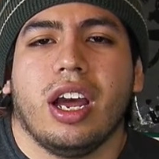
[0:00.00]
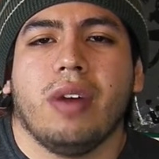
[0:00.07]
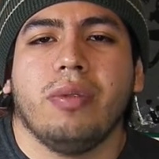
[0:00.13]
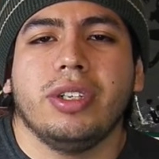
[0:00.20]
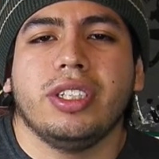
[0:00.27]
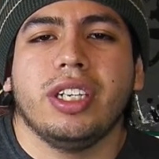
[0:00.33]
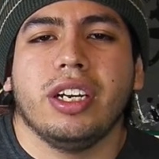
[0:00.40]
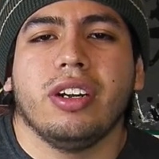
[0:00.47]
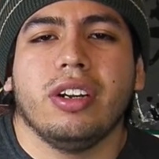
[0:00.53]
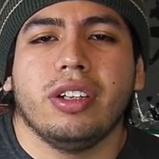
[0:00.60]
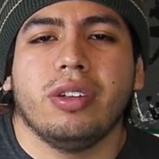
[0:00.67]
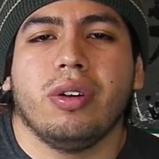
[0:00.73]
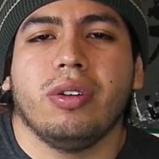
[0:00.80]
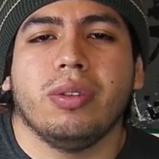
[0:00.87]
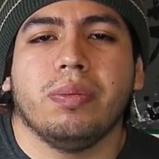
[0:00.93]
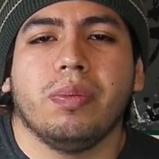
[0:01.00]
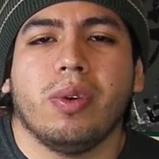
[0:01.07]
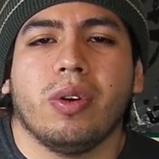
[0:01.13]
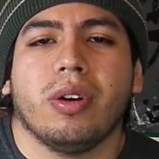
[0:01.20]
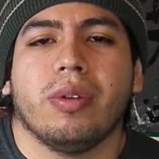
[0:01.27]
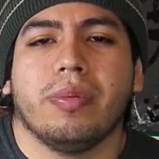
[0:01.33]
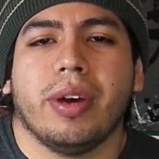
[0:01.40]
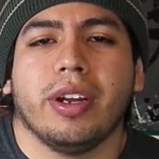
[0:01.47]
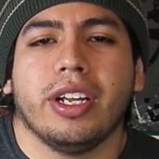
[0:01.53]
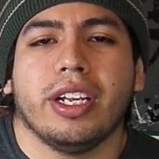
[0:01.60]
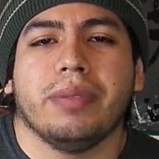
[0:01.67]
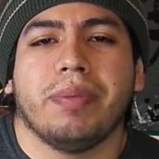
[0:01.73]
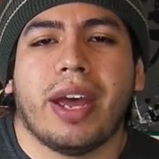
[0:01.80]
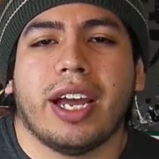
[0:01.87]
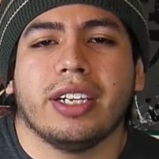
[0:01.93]
I wish they could have told more about
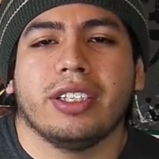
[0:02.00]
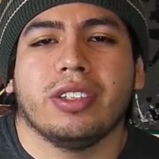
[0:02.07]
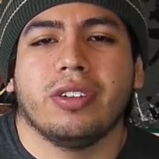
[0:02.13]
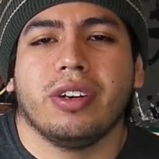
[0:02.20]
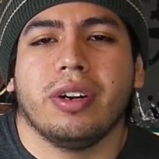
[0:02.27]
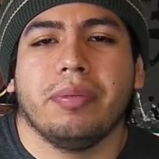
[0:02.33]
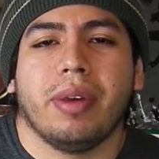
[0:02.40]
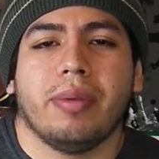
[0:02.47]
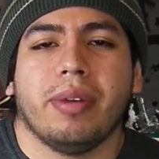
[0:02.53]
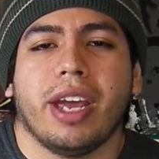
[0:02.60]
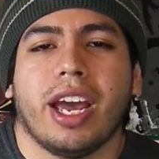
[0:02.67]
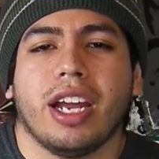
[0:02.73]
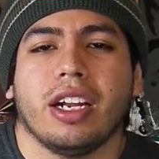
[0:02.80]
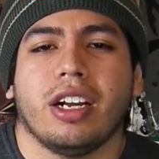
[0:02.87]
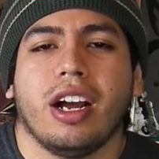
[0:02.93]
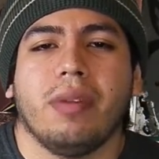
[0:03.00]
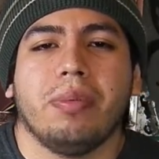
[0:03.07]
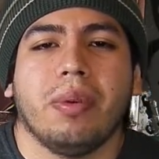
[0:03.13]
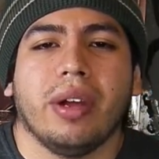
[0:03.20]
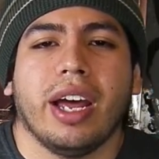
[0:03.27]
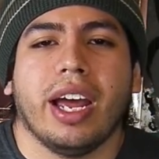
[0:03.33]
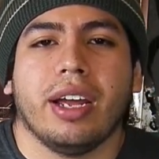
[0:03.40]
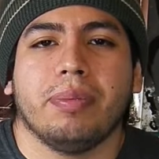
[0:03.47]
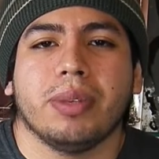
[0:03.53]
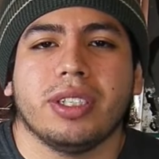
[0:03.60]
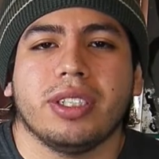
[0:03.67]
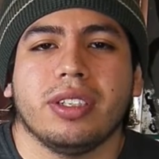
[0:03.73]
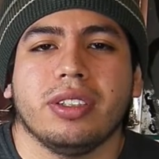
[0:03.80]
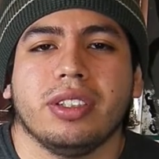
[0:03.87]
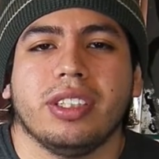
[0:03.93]
his backstory, maybe had a couple
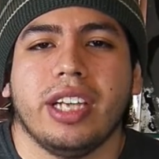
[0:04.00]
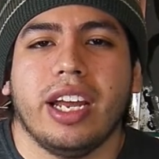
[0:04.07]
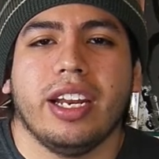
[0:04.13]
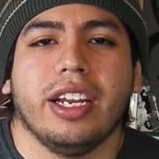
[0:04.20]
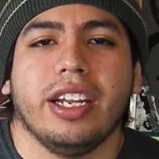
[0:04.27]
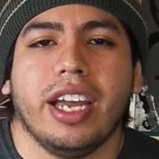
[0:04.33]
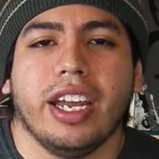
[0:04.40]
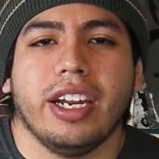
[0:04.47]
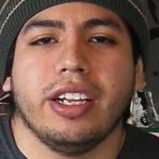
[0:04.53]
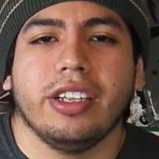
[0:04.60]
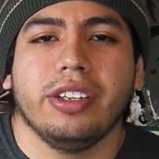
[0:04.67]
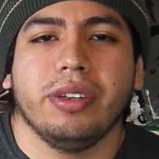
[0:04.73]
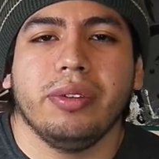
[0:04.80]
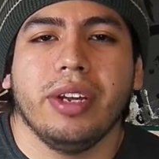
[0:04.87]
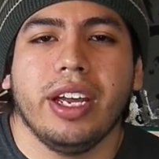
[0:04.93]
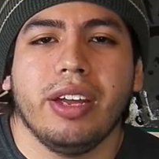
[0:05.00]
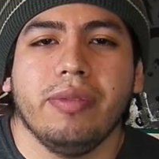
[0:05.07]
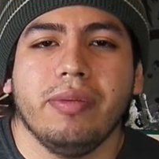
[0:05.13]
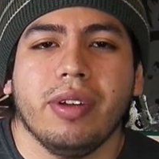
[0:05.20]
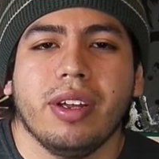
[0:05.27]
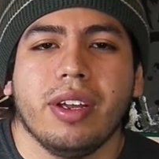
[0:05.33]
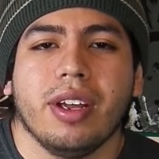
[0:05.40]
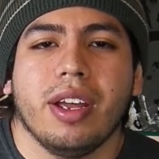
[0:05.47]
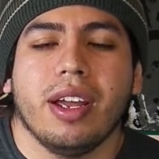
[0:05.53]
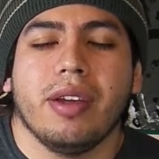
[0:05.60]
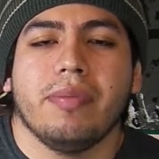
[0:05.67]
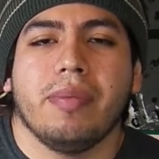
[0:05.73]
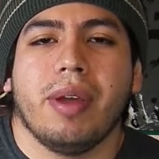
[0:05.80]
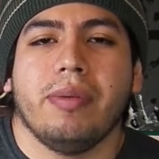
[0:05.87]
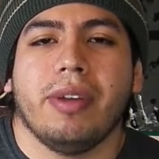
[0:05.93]
episodes dedicated to him,
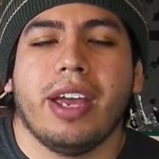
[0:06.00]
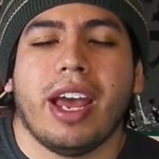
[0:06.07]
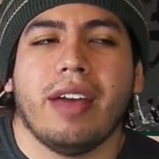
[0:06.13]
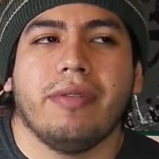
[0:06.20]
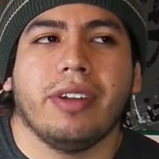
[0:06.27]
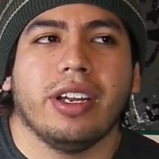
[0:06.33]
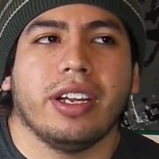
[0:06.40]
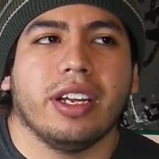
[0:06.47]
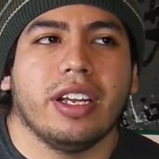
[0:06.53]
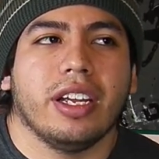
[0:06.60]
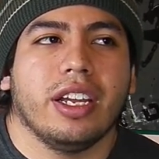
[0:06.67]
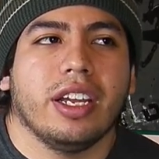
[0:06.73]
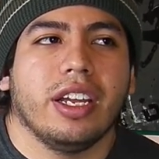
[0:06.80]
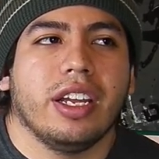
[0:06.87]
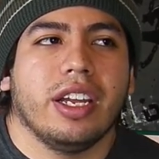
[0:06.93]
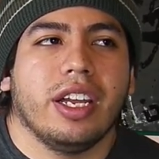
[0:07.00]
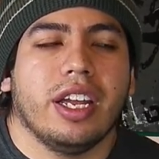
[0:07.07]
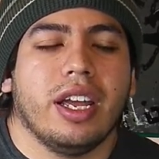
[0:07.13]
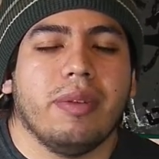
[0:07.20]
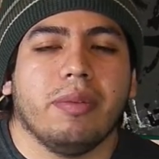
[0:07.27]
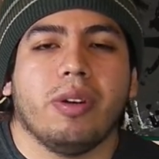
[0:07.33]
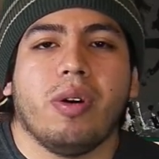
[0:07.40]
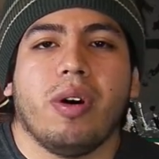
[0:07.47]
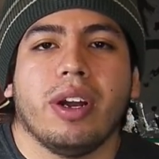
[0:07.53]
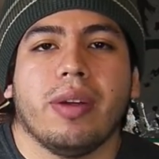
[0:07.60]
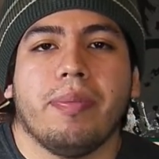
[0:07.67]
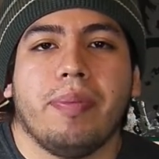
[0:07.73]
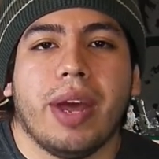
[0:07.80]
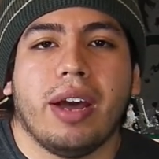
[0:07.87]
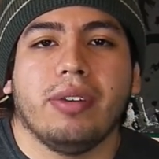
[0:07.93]
maybe having him go on a
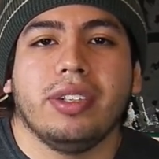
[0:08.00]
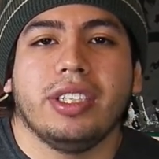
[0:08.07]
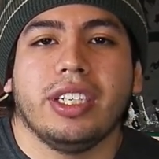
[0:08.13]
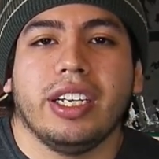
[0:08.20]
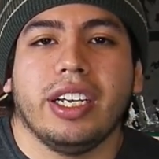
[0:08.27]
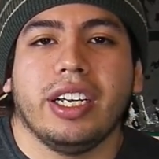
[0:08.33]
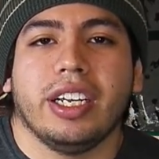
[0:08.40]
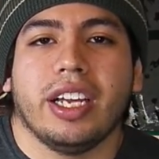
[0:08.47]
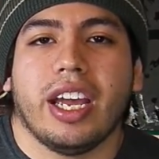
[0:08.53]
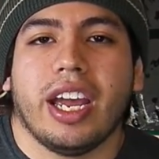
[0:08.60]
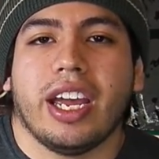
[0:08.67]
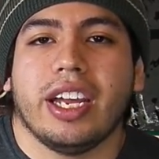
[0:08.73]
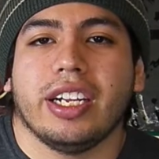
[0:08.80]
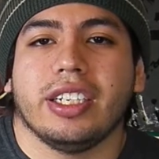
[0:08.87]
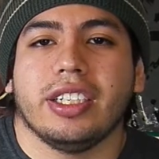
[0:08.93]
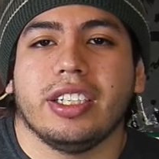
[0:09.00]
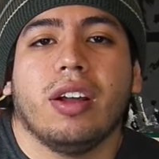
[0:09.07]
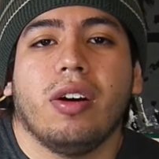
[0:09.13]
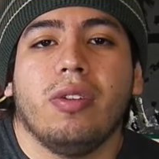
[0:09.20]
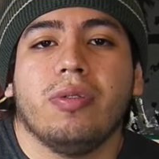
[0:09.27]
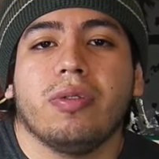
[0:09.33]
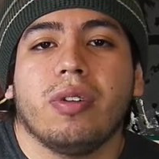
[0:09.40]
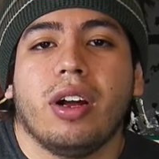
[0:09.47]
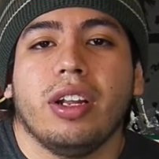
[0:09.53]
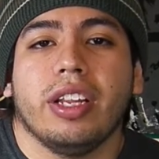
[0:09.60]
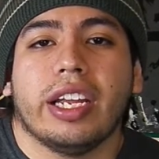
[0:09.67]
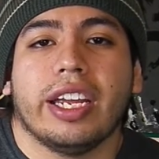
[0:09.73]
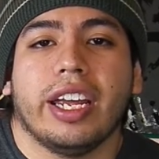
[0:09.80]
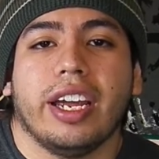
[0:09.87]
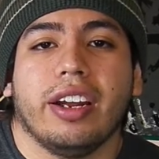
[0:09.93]
bounty. And overall,
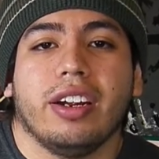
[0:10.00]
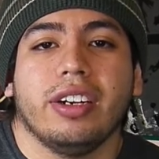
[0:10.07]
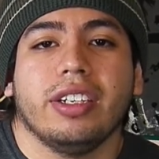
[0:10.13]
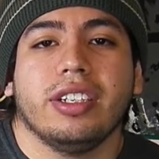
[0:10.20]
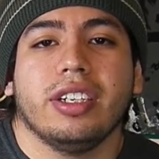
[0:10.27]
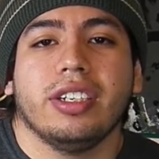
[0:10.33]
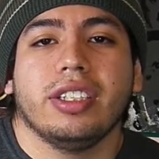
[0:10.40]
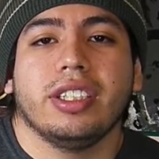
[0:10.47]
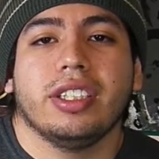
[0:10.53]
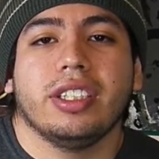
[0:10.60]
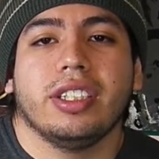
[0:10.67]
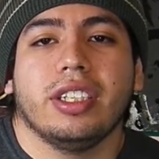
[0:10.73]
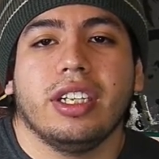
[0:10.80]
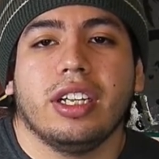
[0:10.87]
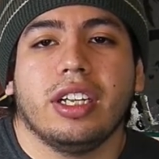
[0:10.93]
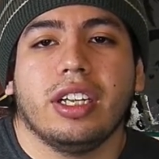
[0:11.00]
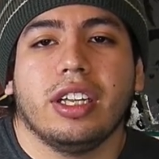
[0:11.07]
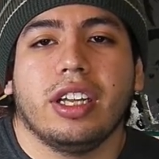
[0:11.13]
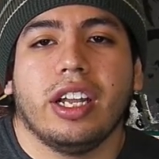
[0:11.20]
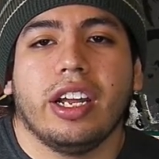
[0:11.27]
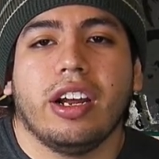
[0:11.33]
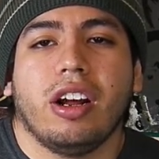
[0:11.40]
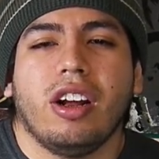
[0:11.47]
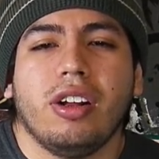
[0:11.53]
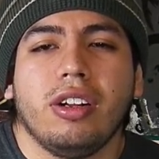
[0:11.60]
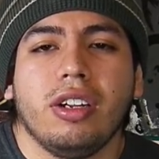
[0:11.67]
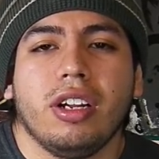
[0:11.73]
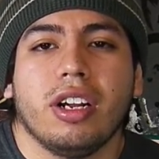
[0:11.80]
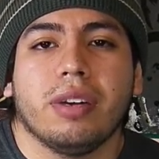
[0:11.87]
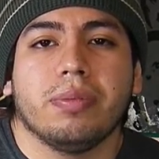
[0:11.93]
the characters, they
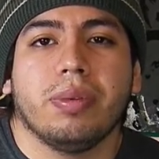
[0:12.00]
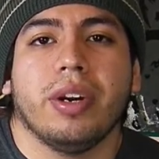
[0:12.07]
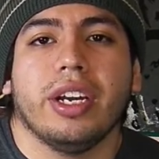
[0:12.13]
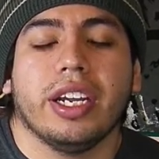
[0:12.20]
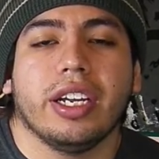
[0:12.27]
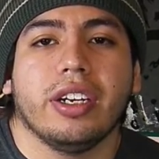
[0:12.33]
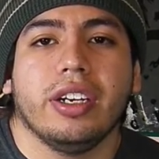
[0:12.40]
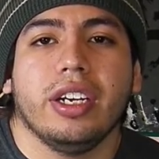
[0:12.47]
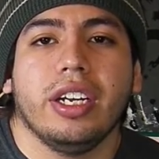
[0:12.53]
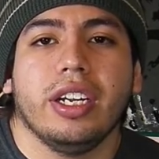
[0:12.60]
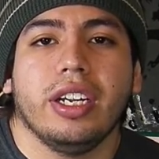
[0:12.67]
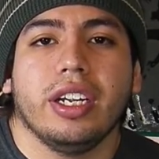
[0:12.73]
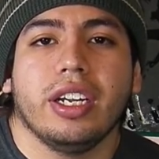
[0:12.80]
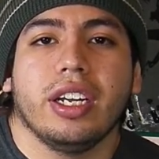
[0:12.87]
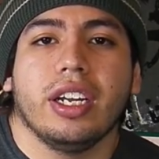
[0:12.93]
all are pretty good.